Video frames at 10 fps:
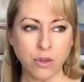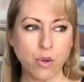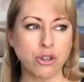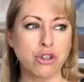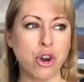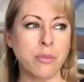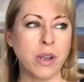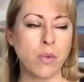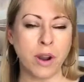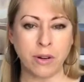or show me
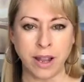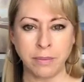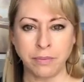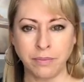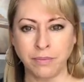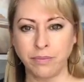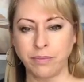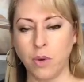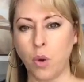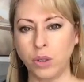where I am
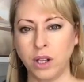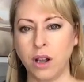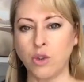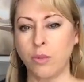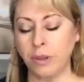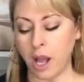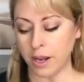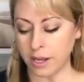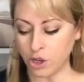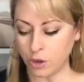holding on to a
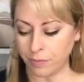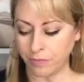blockage.